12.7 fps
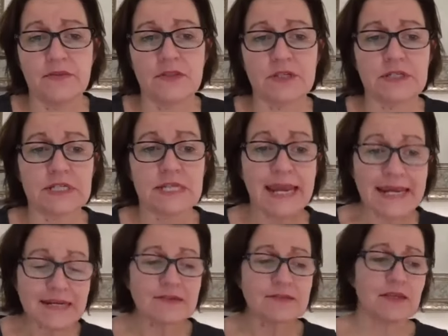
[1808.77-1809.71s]
that
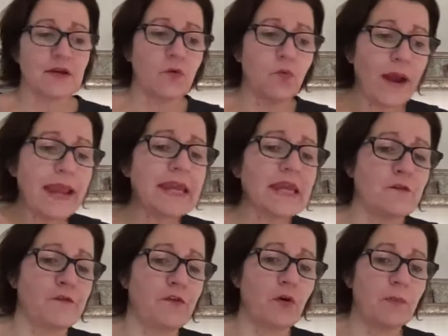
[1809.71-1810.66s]
takes it away
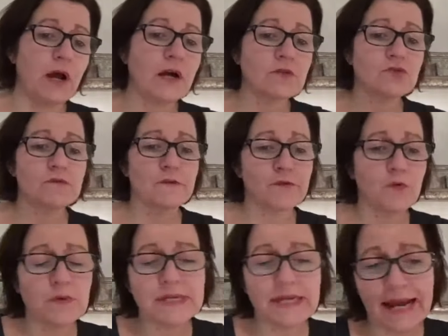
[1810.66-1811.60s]
from
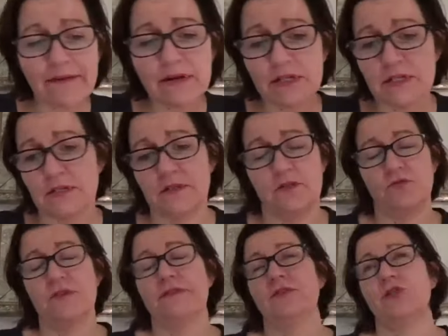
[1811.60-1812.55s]
140 characters
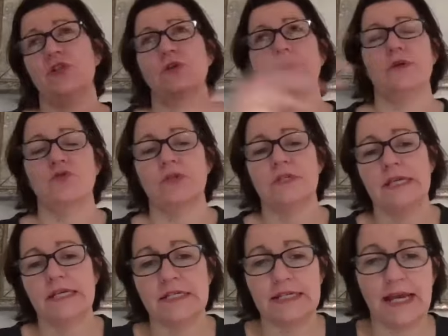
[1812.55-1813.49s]
or even
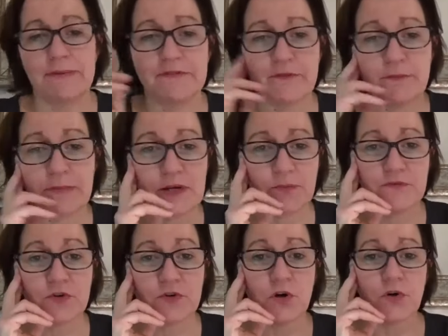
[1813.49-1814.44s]
280 however many
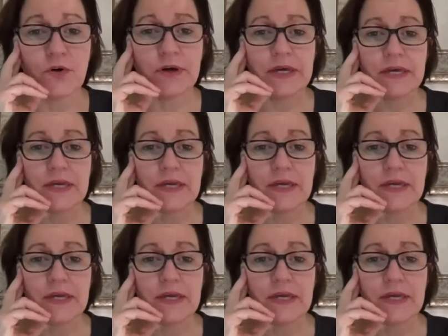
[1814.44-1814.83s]
we've got